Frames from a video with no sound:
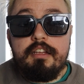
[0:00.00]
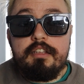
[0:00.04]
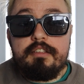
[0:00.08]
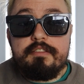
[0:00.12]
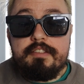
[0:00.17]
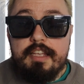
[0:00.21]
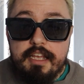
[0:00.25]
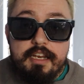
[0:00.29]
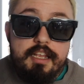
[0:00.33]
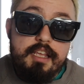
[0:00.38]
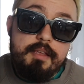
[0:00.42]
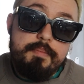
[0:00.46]

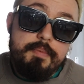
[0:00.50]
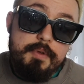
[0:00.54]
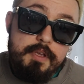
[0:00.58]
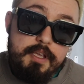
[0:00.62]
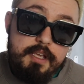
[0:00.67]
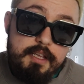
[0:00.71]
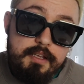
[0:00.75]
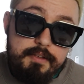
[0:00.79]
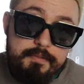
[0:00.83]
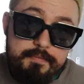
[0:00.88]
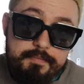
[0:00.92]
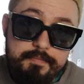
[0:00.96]

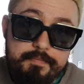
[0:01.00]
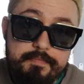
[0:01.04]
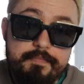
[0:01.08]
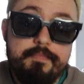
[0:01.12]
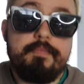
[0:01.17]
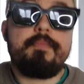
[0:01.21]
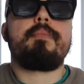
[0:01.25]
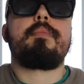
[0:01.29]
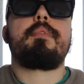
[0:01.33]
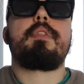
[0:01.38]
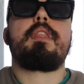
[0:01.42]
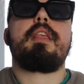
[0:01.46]
1080p
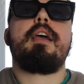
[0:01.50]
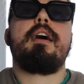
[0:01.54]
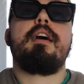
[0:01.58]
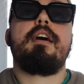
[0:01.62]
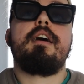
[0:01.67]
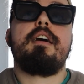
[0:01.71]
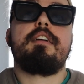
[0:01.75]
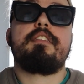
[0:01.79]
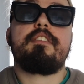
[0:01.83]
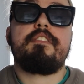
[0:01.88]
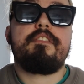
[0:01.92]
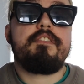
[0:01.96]

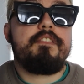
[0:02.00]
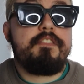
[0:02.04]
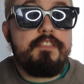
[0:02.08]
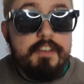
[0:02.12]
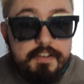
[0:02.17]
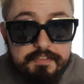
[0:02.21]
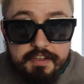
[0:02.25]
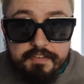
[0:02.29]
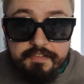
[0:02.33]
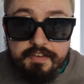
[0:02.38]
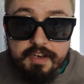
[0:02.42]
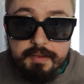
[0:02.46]
at
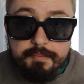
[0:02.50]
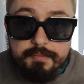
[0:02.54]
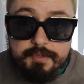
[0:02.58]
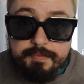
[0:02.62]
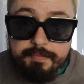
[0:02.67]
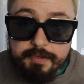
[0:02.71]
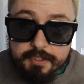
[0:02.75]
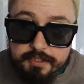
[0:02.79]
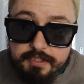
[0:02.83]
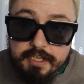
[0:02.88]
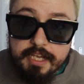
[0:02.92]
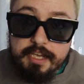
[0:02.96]
50 frames
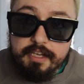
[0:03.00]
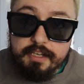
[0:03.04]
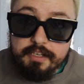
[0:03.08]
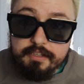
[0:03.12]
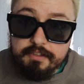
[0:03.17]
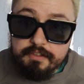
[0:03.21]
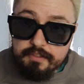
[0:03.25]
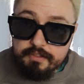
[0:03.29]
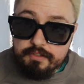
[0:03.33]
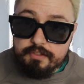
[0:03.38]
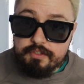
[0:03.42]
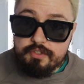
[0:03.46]
per second,